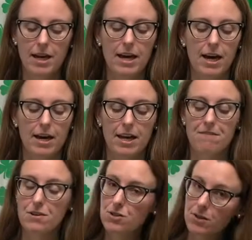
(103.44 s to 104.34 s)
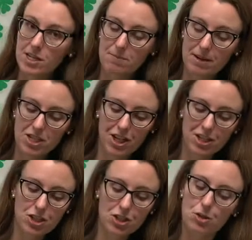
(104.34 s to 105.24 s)
If you do need to make
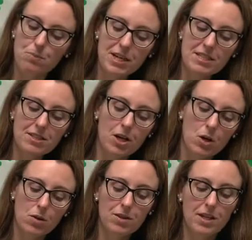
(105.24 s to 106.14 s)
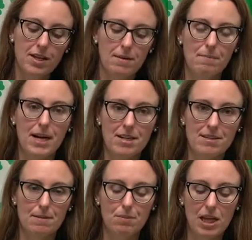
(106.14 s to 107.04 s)
changes, you press and hold the minus
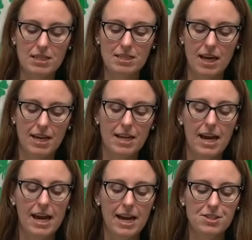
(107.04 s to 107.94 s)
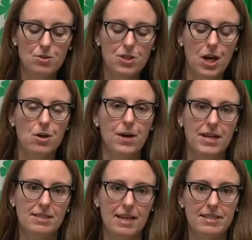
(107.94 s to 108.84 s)
and plus sign and use the OK
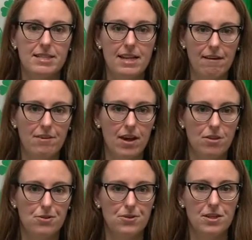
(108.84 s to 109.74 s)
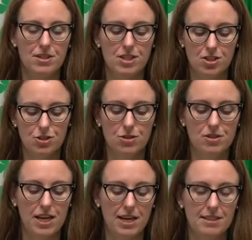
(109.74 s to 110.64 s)
sign to navigate through the digital
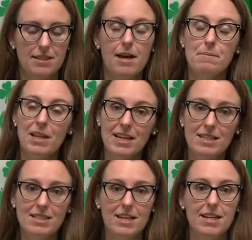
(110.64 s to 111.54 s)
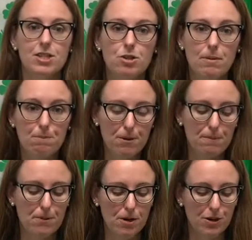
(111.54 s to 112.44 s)
settings. But like I said, it should be
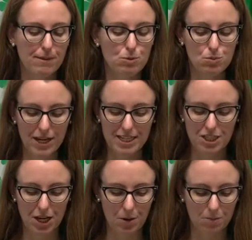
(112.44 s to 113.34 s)
pre-programmed, ready to go.